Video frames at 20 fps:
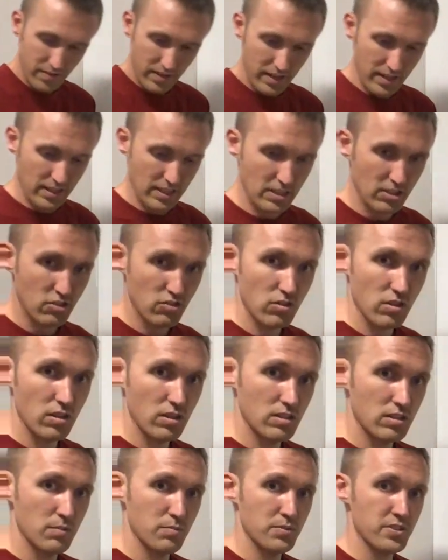And let's draw
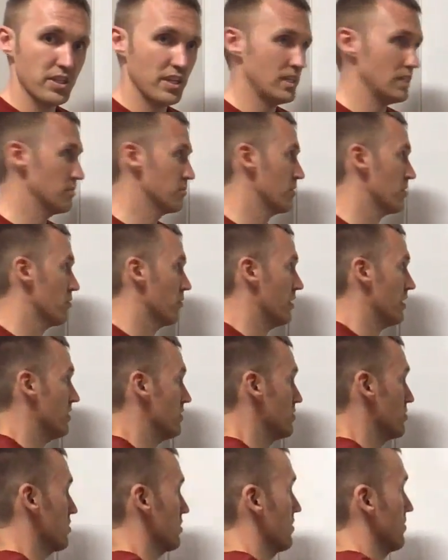some seismic
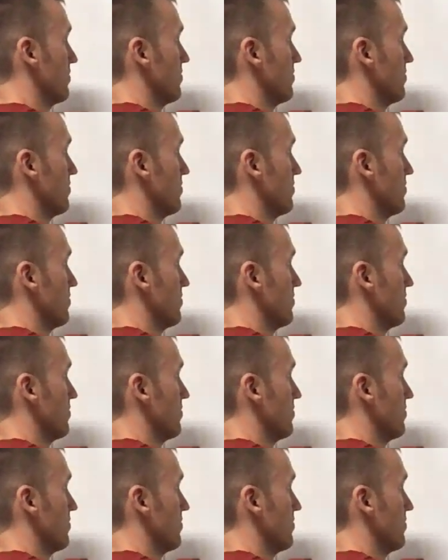waves.